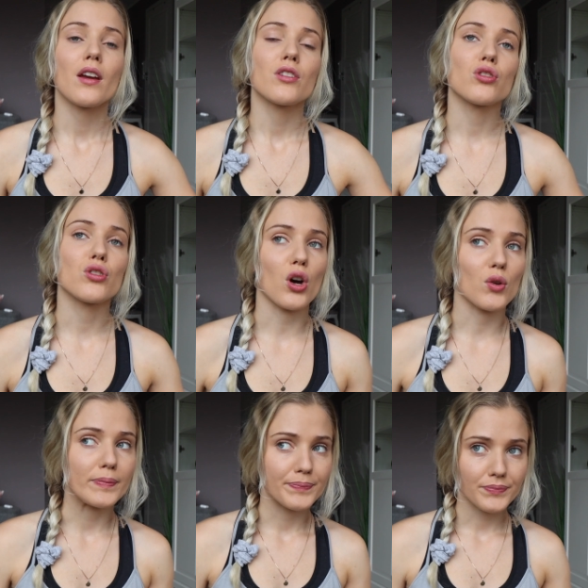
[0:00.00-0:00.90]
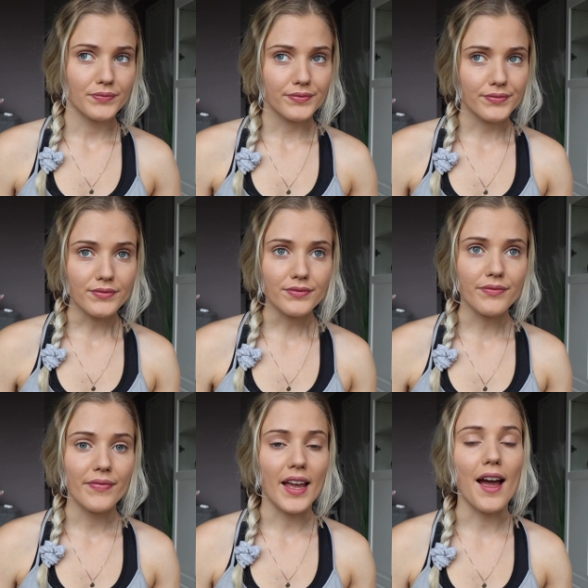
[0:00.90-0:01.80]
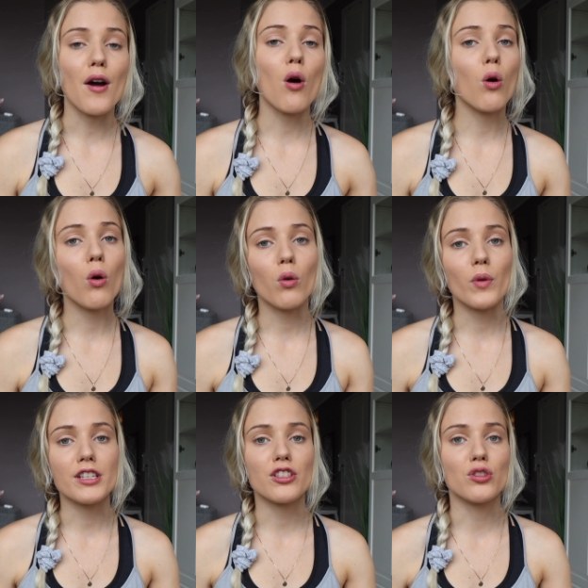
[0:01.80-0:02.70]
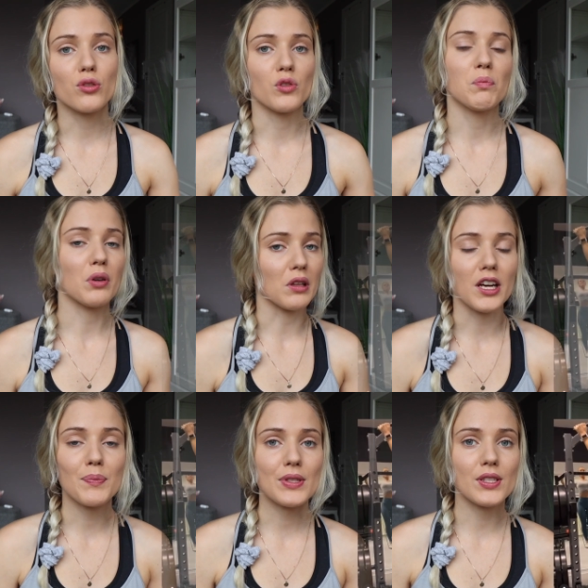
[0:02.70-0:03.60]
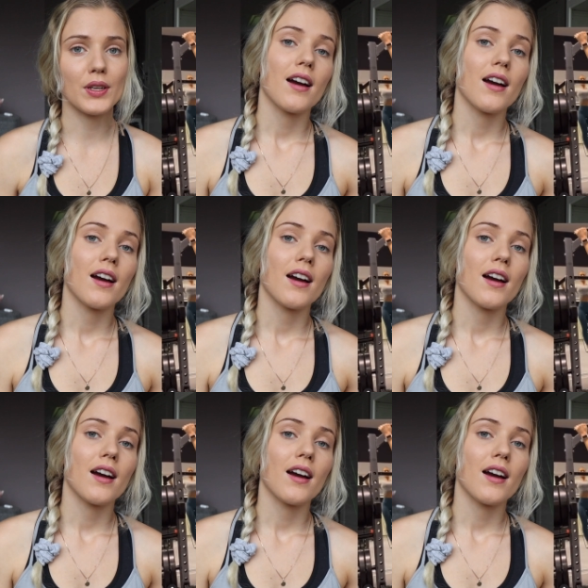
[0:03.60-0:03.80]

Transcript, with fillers: So I always do pull-ups.